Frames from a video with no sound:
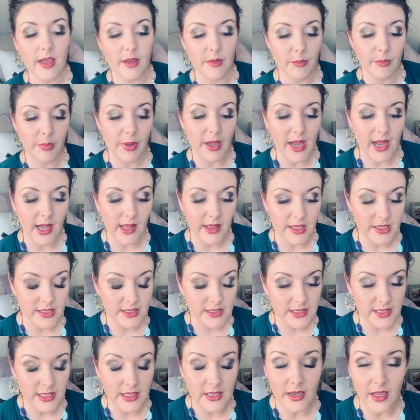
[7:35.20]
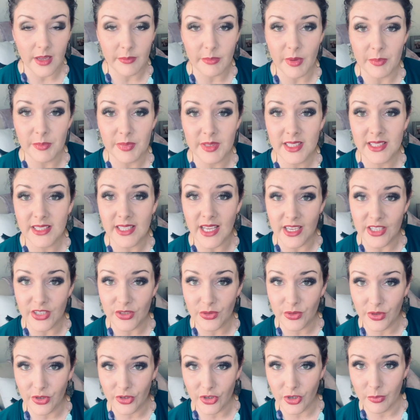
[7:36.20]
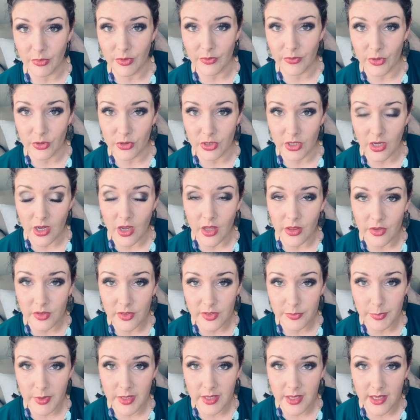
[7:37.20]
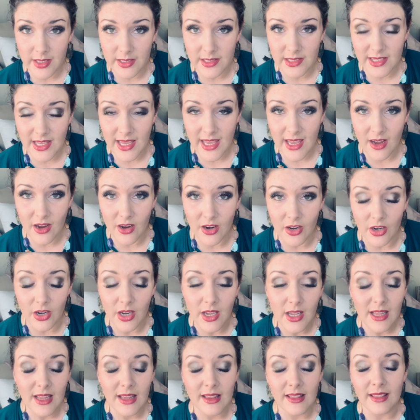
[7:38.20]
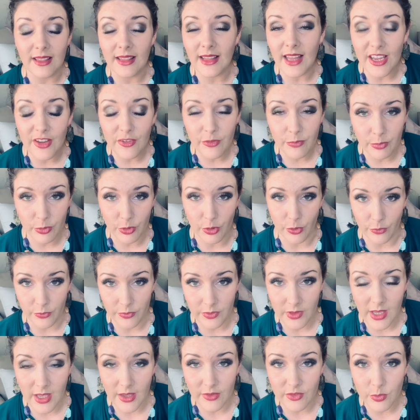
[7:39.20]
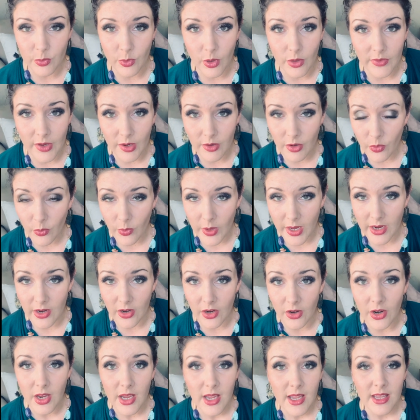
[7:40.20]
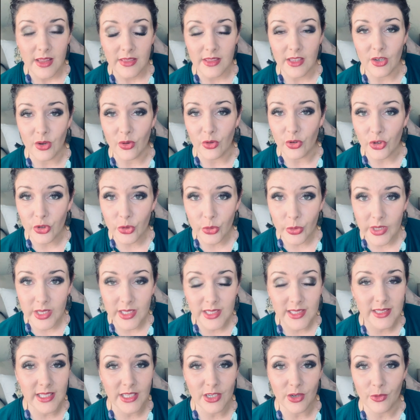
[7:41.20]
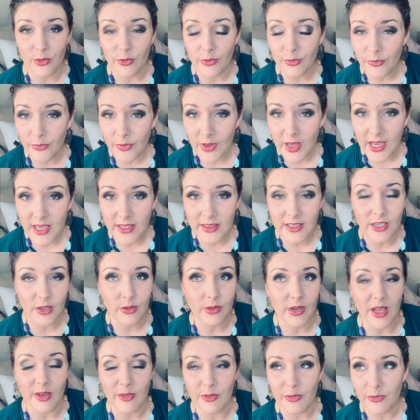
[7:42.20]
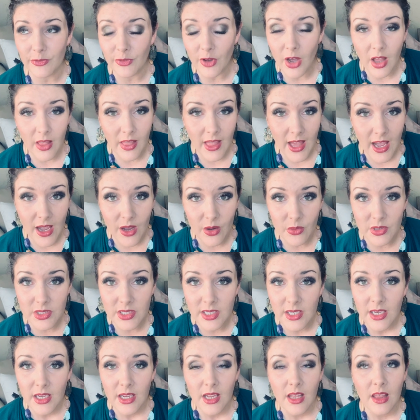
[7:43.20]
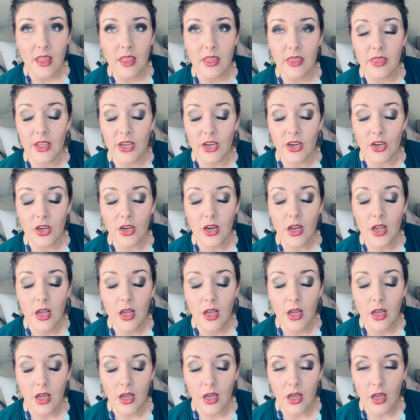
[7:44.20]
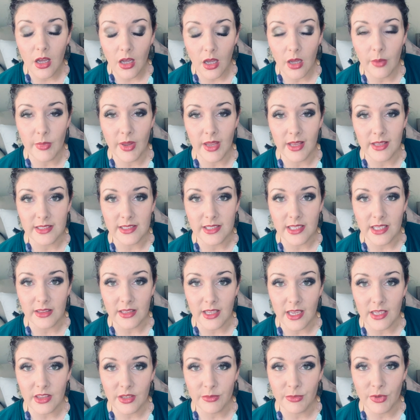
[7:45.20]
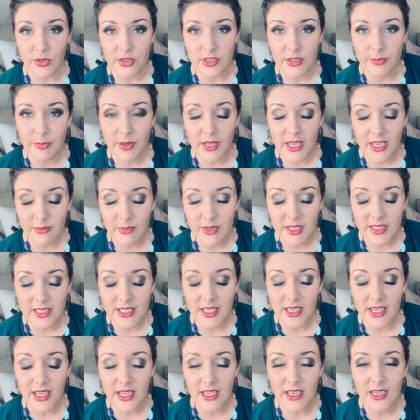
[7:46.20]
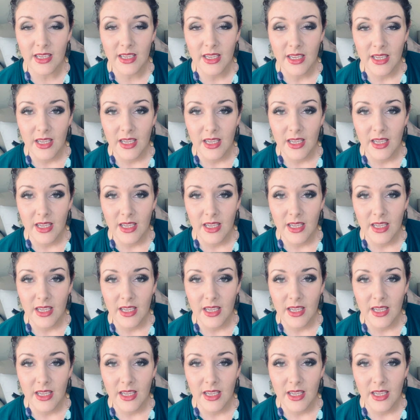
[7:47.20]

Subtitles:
palettes, and I'm obsessed with our Chroma Fusion colors because they are life-proof. They have 12-hour wear, they don't crease, they don't fade, they don't have fallout. They're amazing, like the most pigmented,